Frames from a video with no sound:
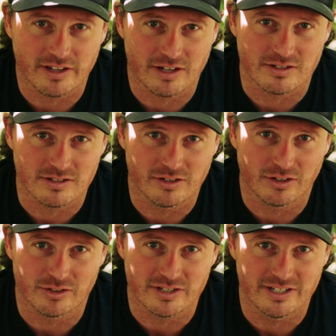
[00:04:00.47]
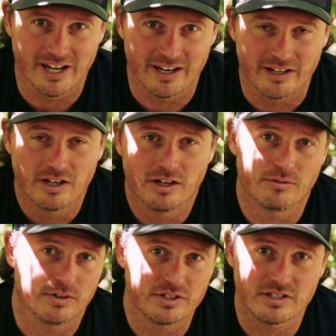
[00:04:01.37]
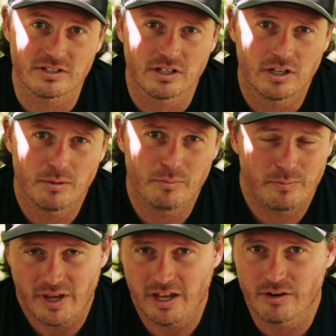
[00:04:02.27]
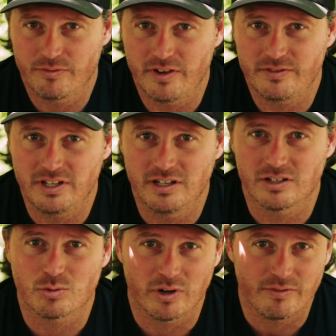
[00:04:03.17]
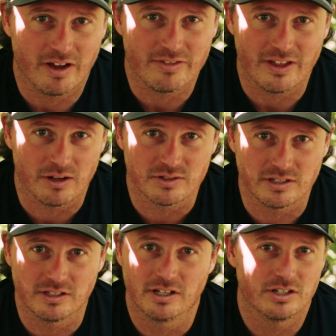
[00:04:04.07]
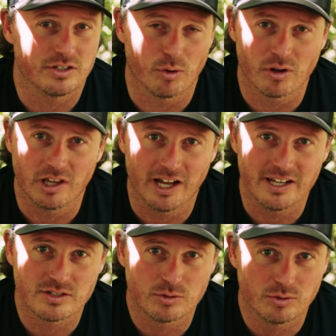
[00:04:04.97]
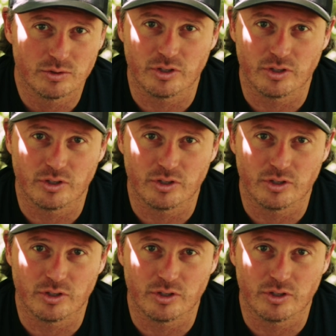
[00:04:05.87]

of thousands of dollars in debt versus paying your fifteen to twenty-five thousand to go to line school.